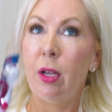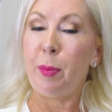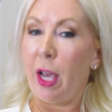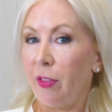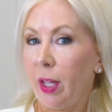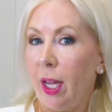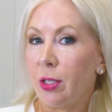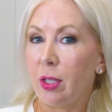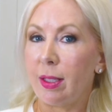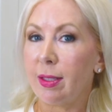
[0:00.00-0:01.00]

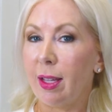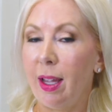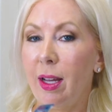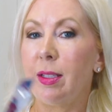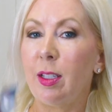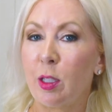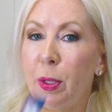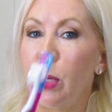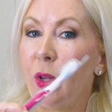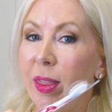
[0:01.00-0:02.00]
modification, let's say, and
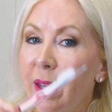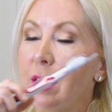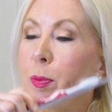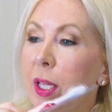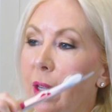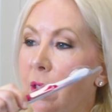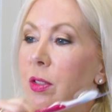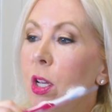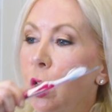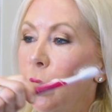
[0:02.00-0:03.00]
discipline with this,
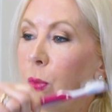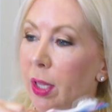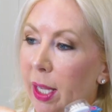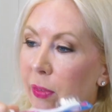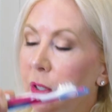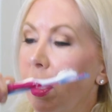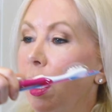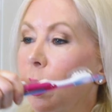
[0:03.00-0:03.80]
because you really have to